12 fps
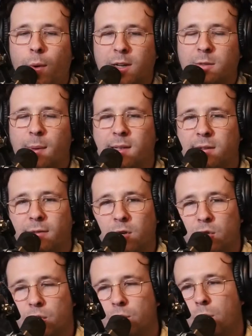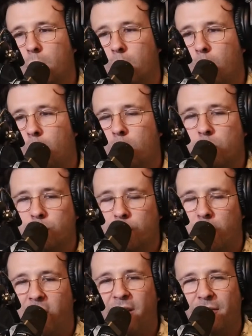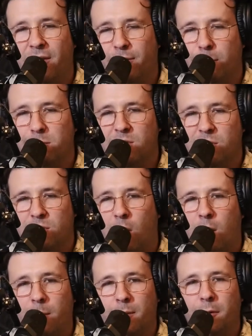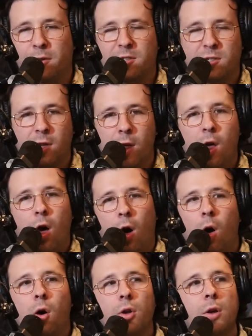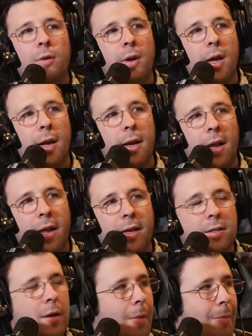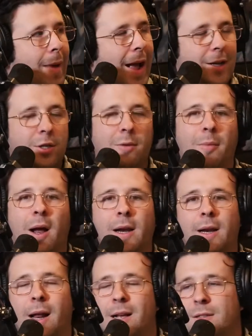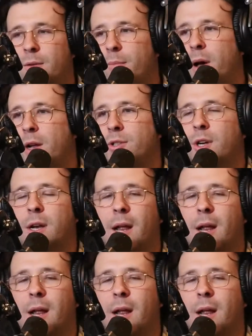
expensive and too large coffee from Starbucks. All you need is Magic Mind. It has the matcha, it